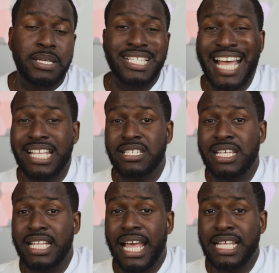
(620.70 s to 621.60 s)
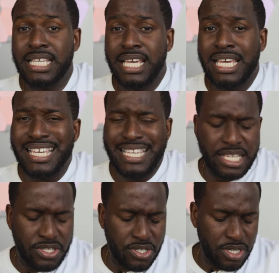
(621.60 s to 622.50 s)
because I had to connect
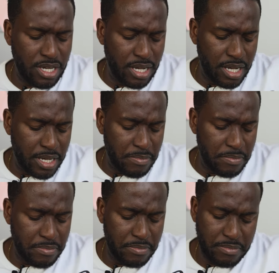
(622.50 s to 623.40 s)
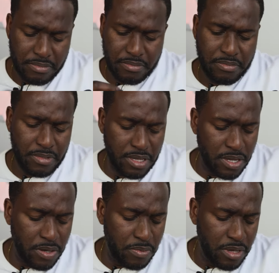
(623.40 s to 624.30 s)
each, um, you
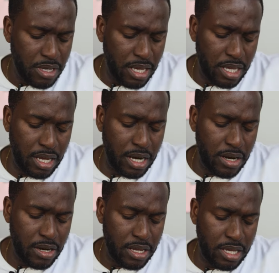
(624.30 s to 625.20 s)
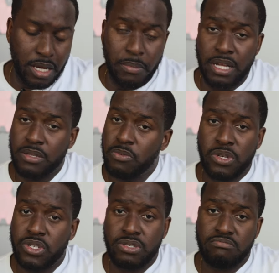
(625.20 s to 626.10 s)
know, ear earbud,
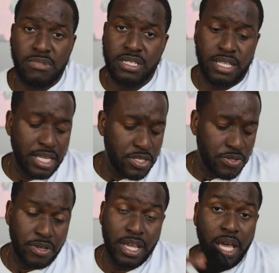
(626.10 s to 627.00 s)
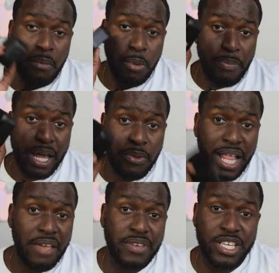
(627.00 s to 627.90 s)
which isn't necessary. But battery
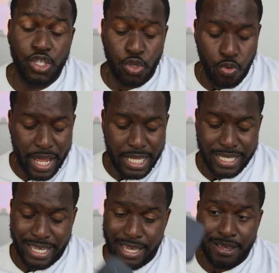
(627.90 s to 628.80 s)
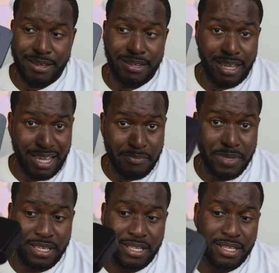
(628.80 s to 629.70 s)
life is great, and I
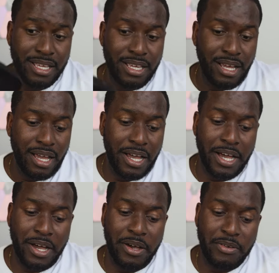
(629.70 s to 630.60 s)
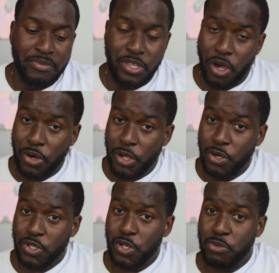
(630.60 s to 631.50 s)
mean, uh, the
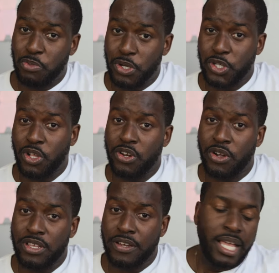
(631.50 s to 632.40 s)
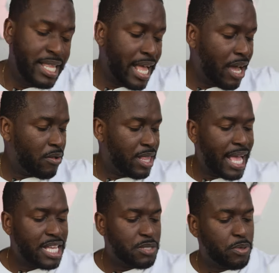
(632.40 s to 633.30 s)
audio is also pretty solid on here. Now,
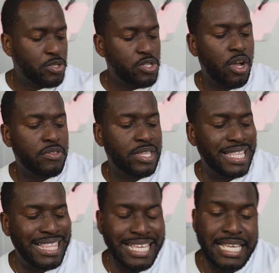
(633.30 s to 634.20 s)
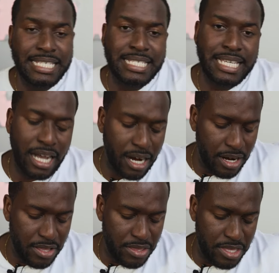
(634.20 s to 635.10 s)
last but not the least
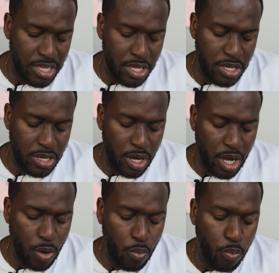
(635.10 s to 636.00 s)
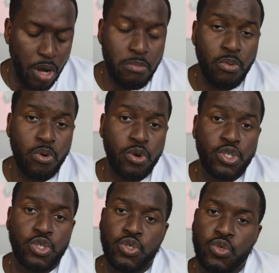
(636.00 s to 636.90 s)
are the uh,
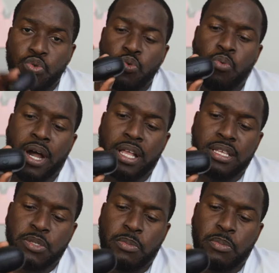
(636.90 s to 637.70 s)
1MORE True Wireless